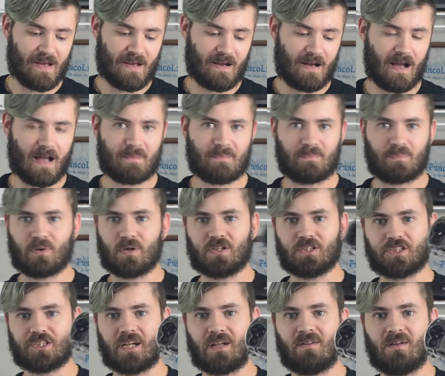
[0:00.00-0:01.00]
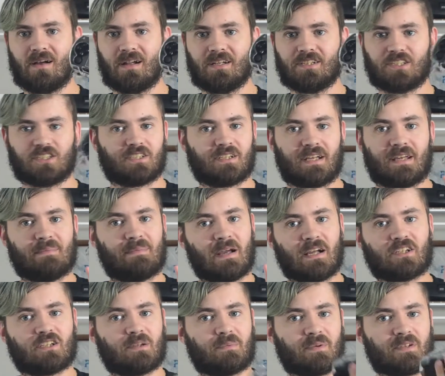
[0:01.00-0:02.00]
I put a shell on it just to keep
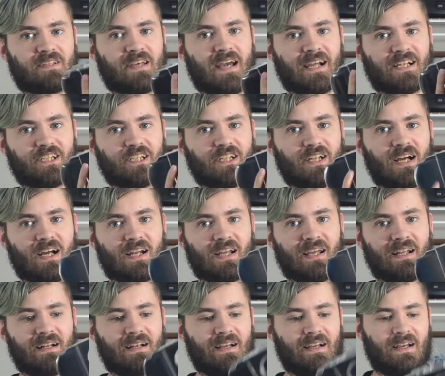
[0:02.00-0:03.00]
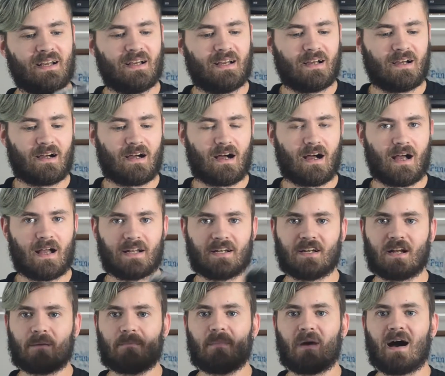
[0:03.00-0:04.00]
extra protection on it. I
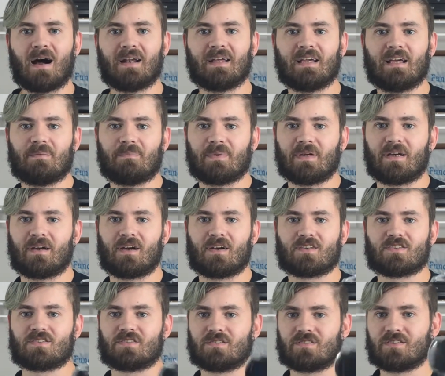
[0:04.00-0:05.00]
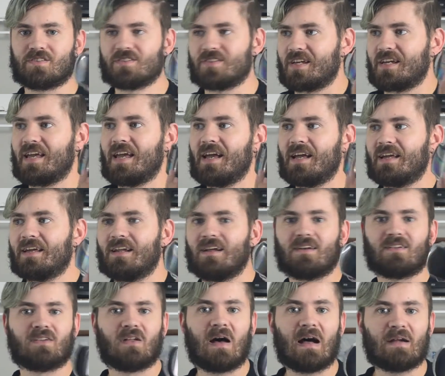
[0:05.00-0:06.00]
ended up modding it because since I can't get
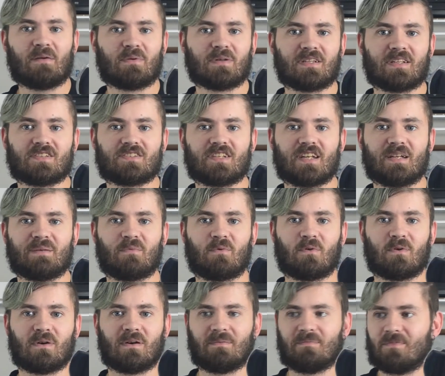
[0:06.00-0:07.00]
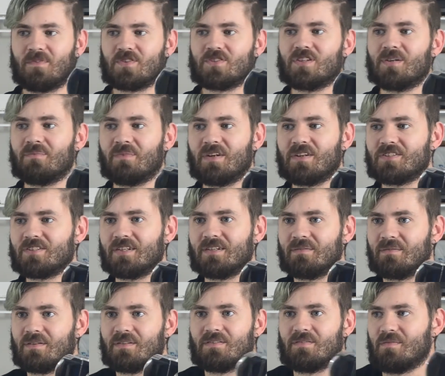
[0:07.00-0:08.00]
online with this anymore, for some reason,
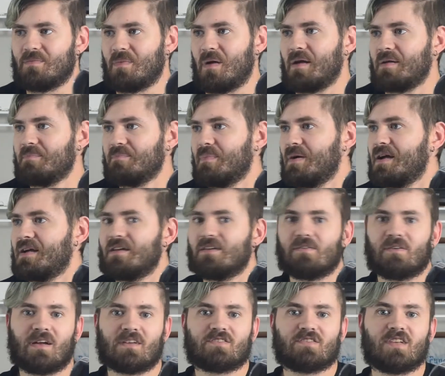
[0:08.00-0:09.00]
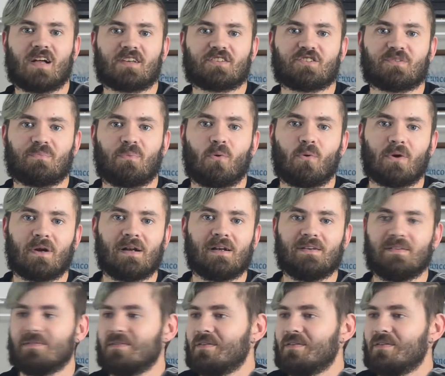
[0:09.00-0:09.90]
my internet's not supported.